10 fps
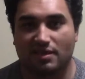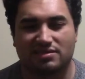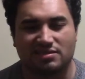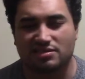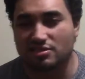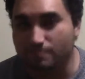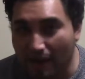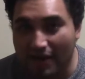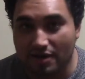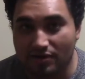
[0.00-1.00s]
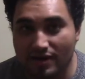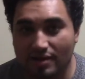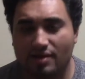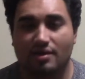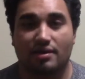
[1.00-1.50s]
it's
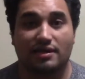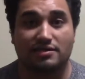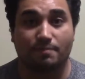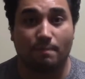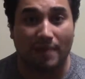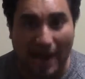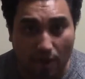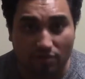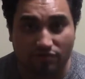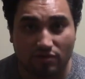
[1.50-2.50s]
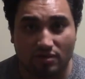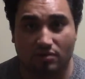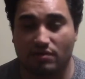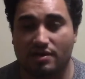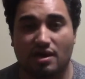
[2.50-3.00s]
inspiring, it's powerful
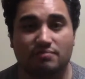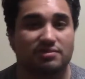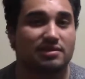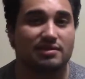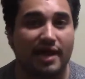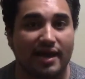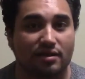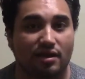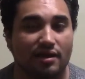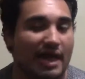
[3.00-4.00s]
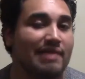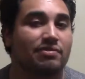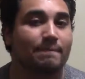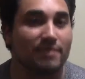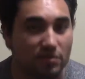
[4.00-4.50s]
when it comes to the dialogue and
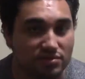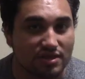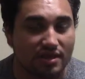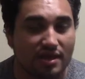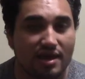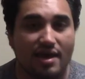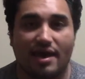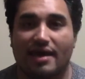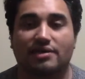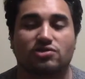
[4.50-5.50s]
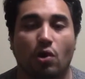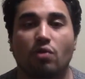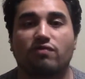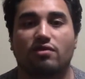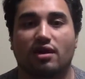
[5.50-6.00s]
the music, and it's
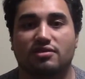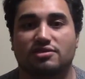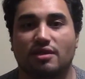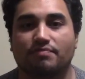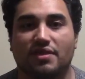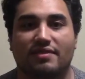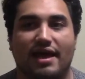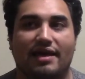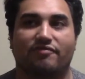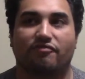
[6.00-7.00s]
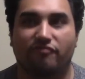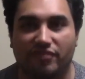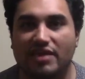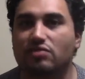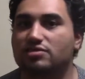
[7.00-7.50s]
overall something that
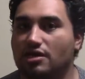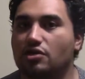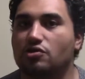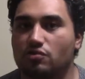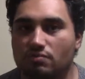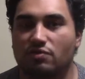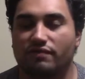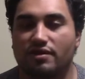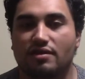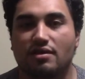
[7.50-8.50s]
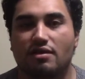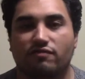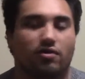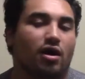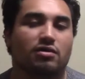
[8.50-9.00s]
feels like a new movie.
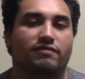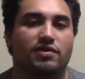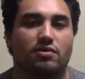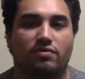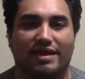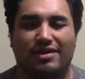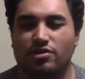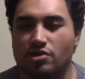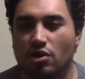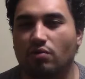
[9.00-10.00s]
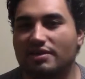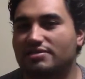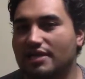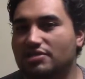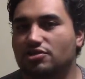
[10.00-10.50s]
For all of you that know what
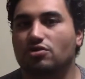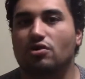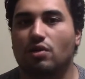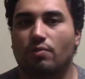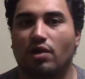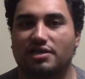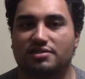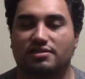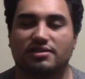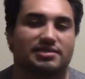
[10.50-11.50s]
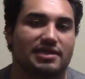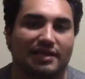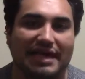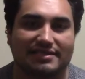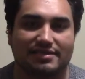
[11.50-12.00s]
it's like to grow up watching Disney
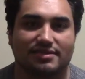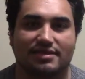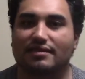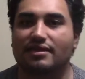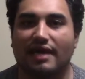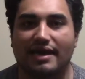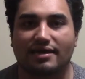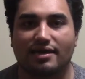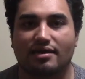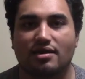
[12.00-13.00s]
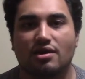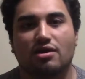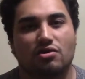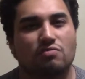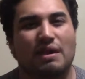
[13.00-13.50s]
classics like The Lion King,
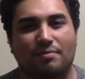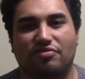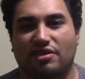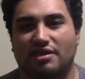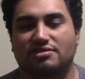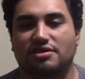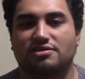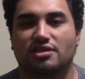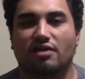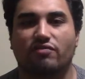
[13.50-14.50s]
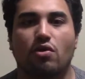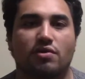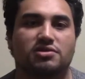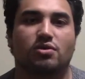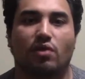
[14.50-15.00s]
you might be thinking to yourself,
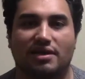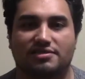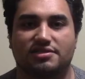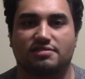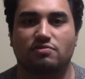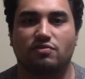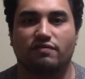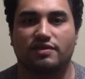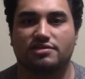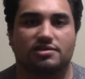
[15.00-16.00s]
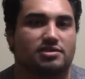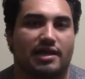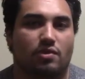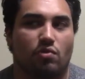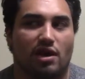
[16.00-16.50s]
going to watch this movie is just
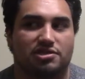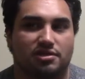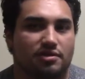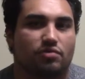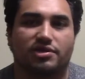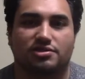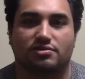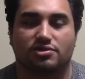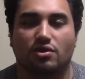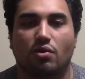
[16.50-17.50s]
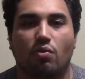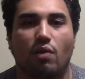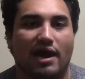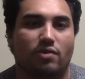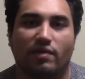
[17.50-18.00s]
like watching the original, so
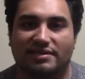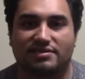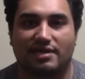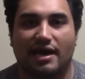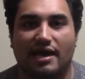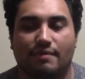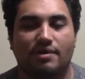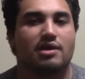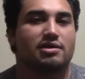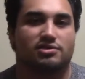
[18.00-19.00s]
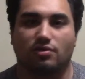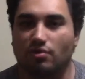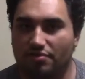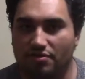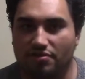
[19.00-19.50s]
why waste time to
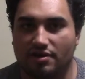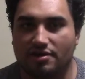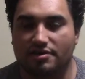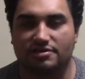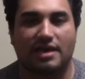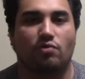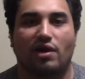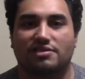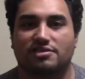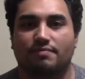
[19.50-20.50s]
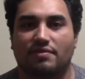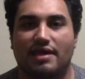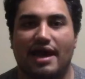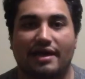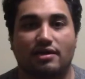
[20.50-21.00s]
go through the theaters and watch something
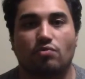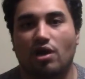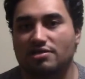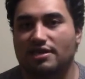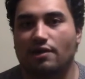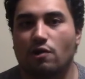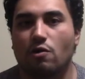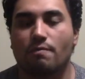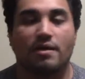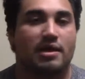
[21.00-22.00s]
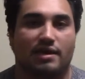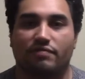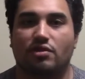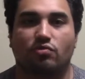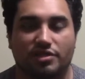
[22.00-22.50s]
that I can watch at home in
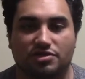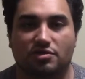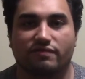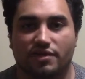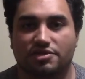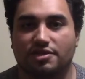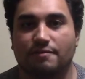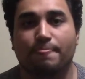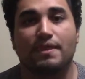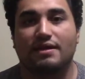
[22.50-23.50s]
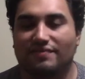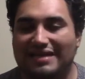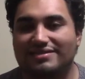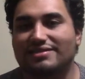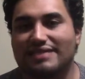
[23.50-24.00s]
the original version?
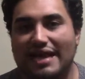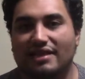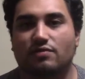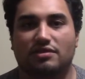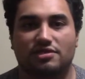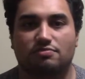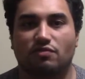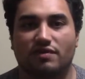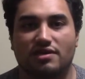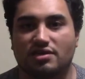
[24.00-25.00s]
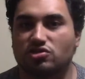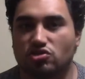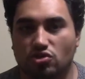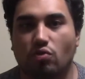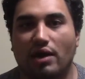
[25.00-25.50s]
That's exactly what this movie does
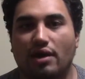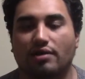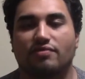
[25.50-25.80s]
so well.